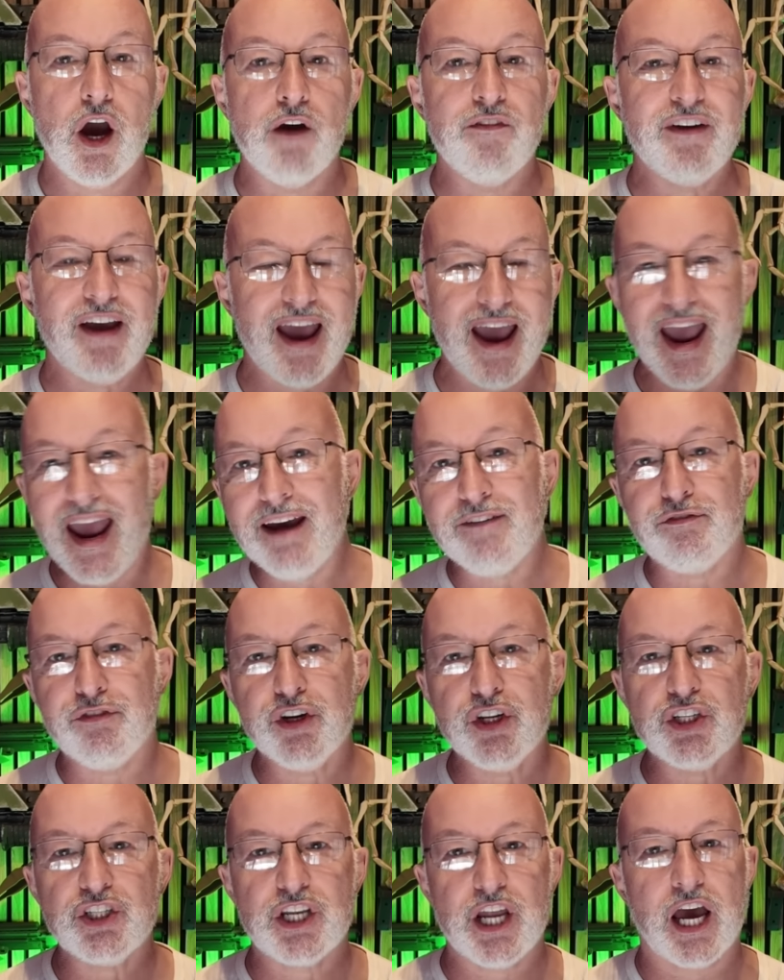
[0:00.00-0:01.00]
over
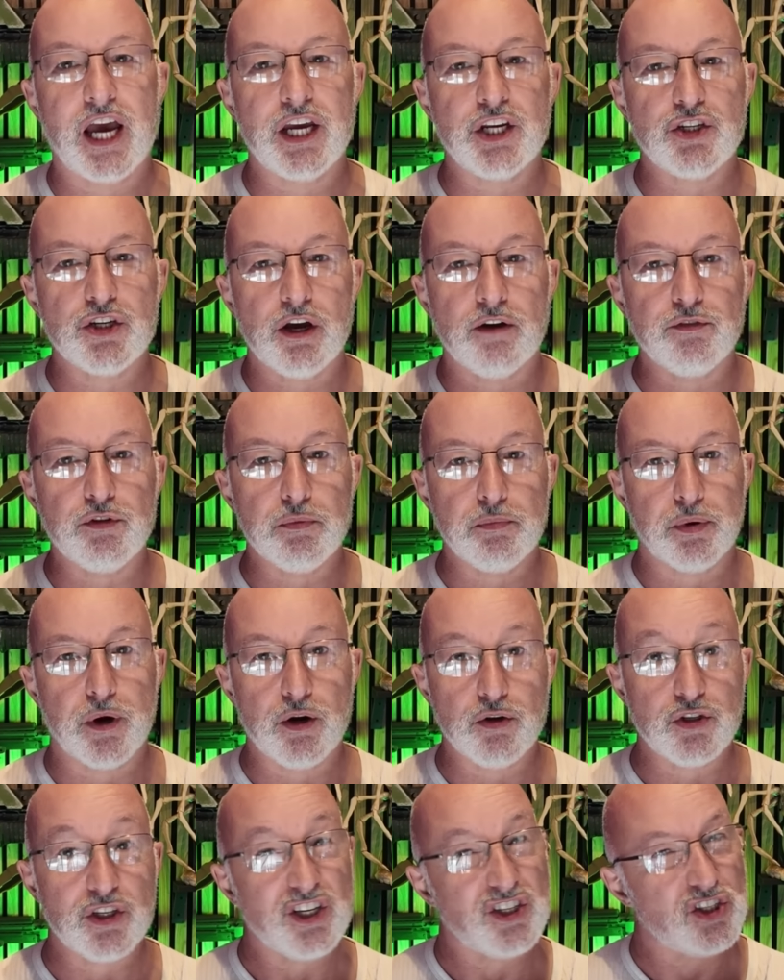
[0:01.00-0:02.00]
every stage of the
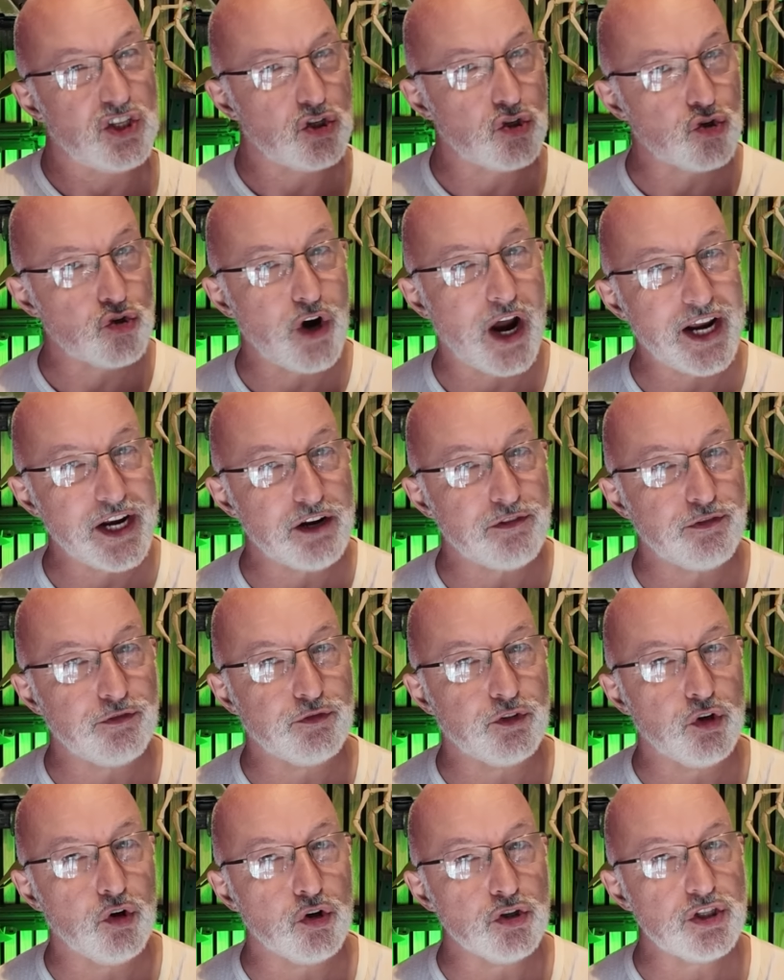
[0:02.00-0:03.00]
process. The trade-off, of
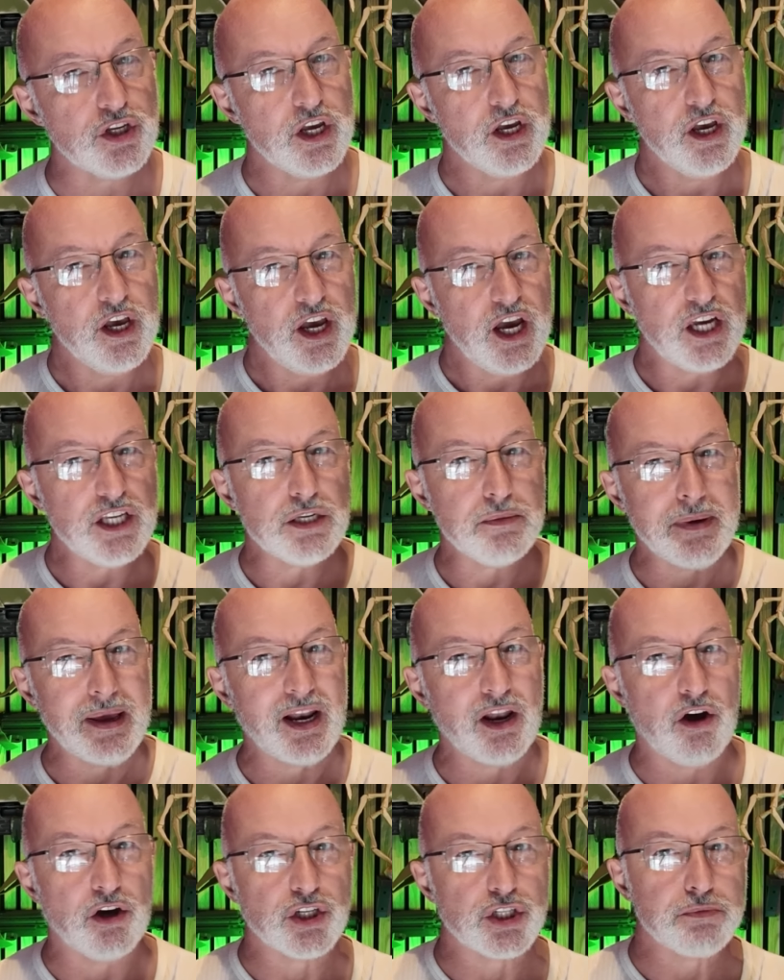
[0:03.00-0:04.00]
course, is a bit
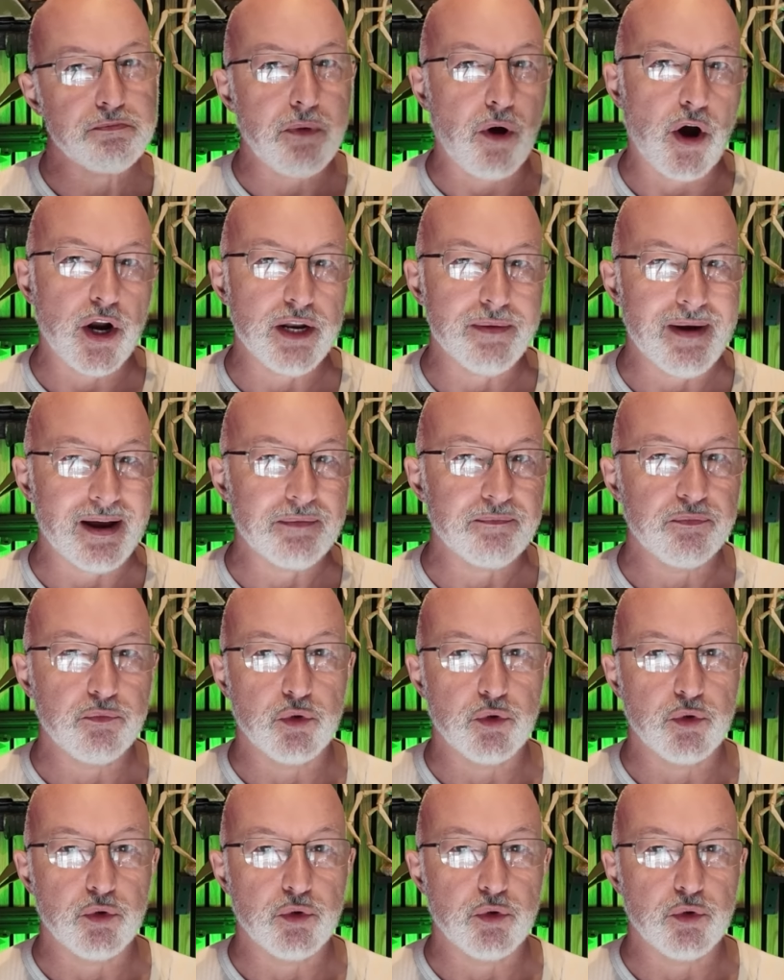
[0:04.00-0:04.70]
like Spider-Man.